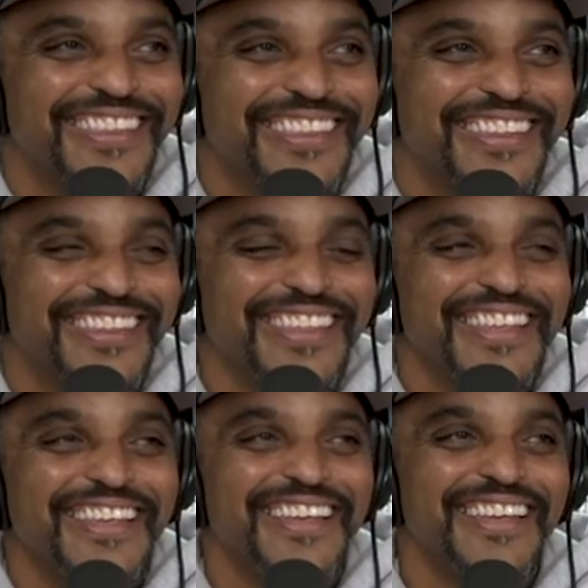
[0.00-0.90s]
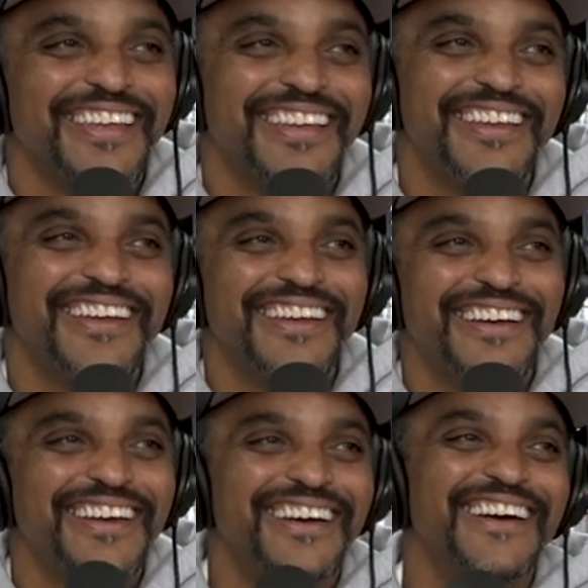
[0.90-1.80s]

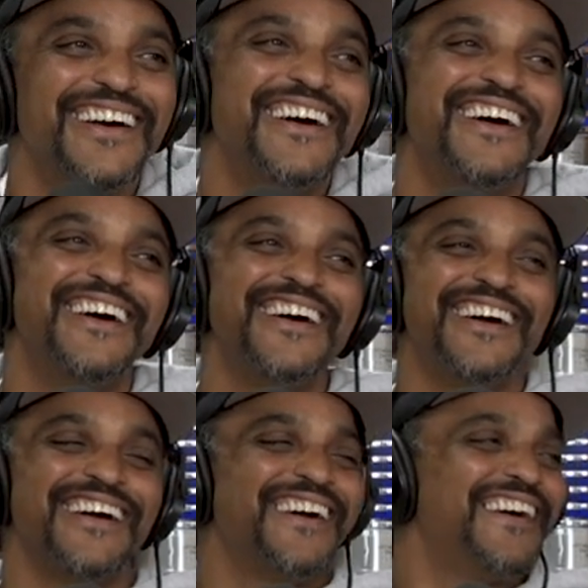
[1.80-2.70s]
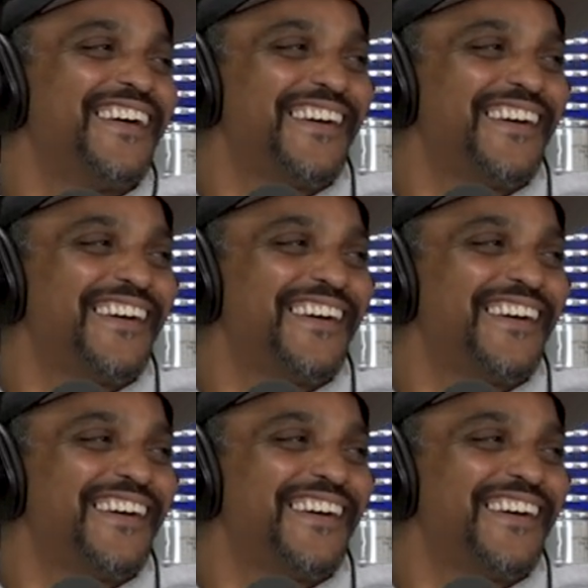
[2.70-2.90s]
The person shown says nothing.